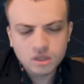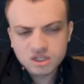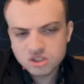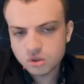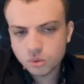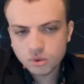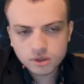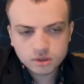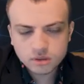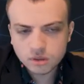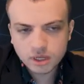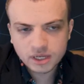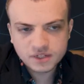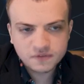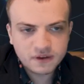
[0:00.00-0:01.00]
So queen
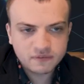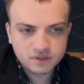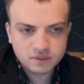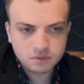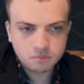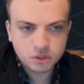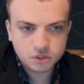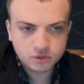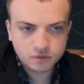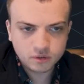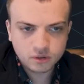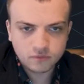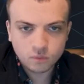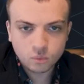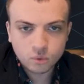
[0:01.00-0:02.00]
knight d5 isn't much
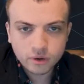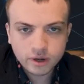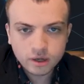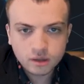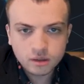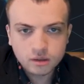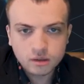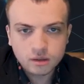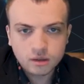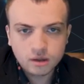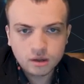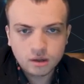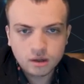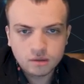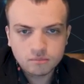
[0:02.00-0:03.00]
of a worry.
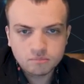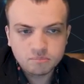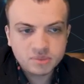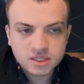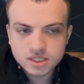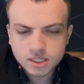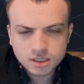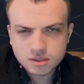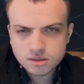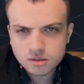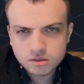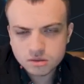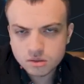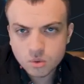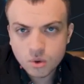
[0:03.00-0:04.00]
b6 is
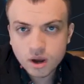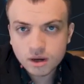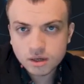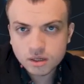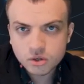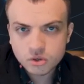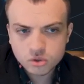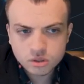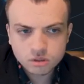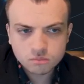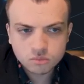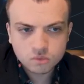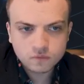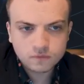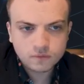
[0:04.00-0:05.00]
also quite an interesting
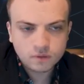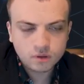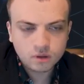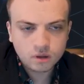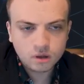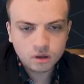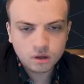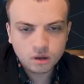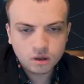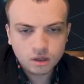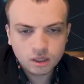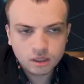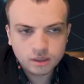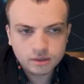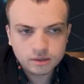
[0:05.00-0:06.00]
move,
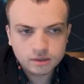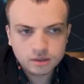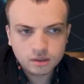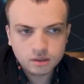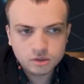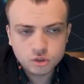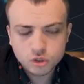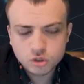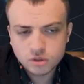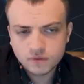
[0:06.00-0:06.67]
and just